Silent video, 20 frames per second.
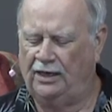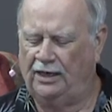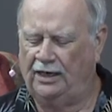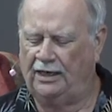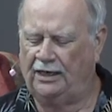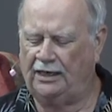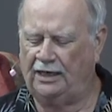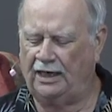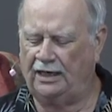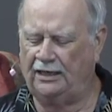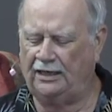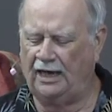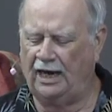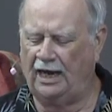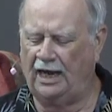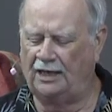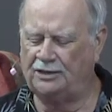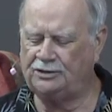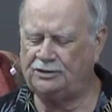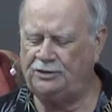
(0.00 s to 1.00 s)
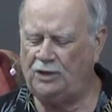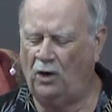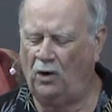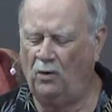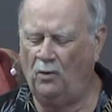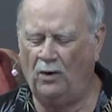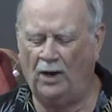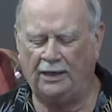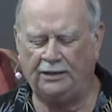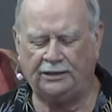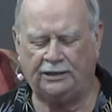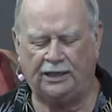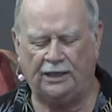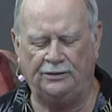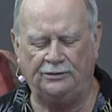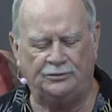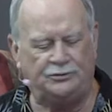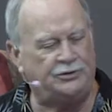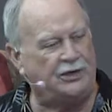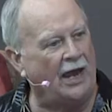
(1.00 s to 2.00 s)
And has no one
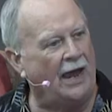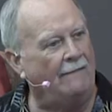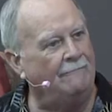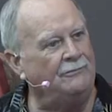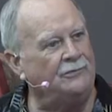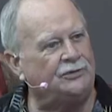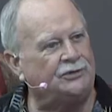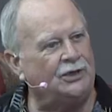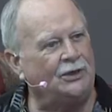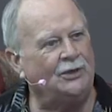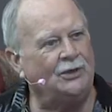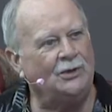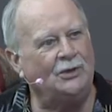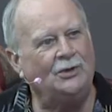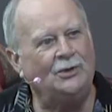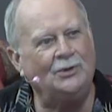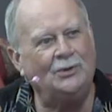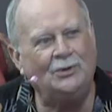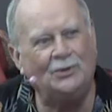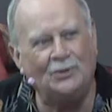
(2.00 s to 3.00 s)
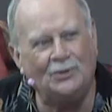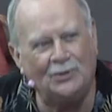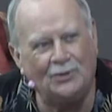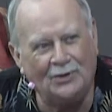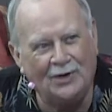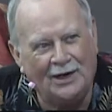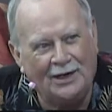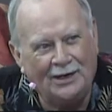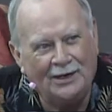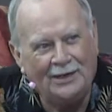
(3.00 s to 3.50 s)
condemned you?